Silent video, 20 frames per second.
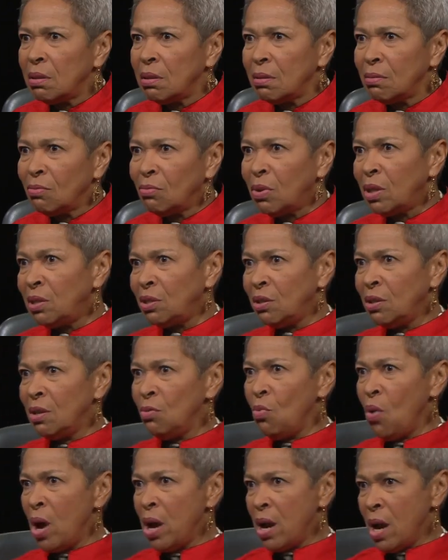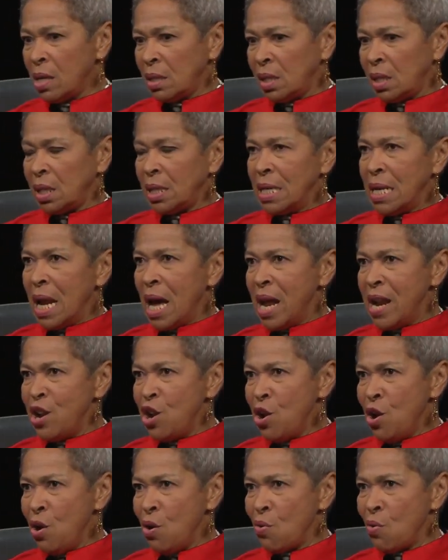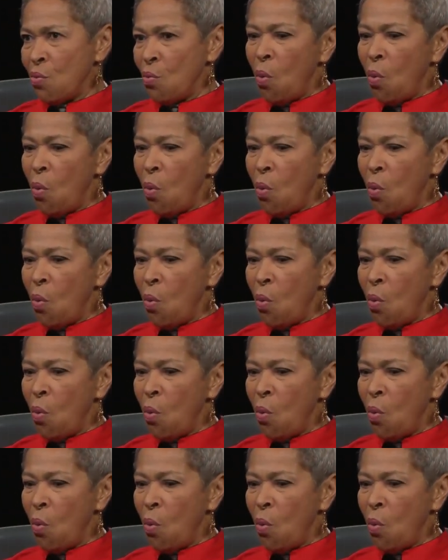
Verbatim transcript: Mm-hmm. What do you want us to not know?